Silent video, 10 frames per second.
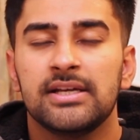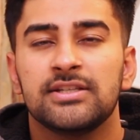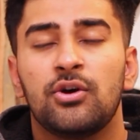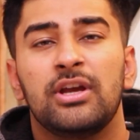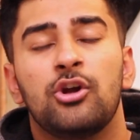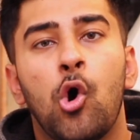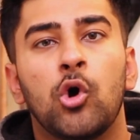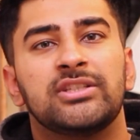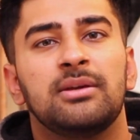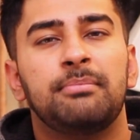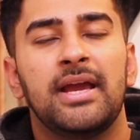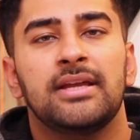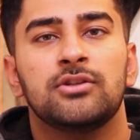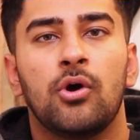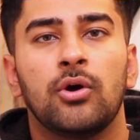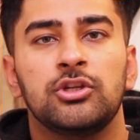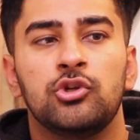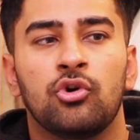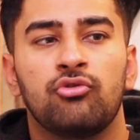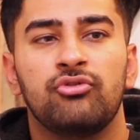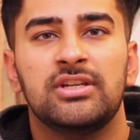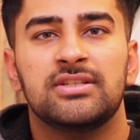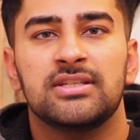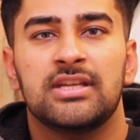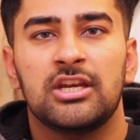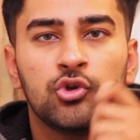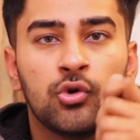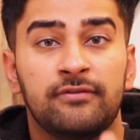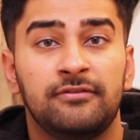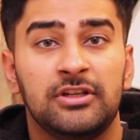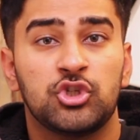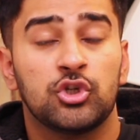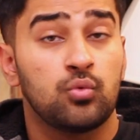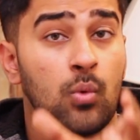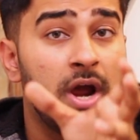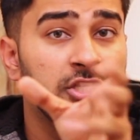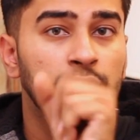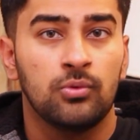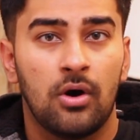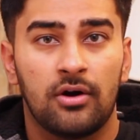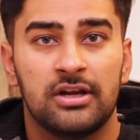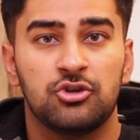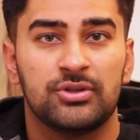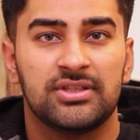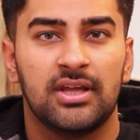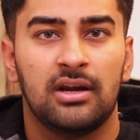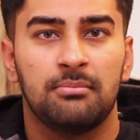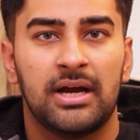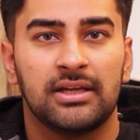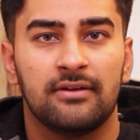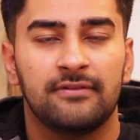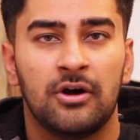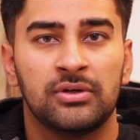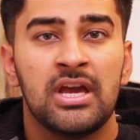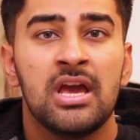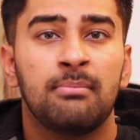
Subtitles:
So it all depends on your reasons and your features why you are interested in buying a phone.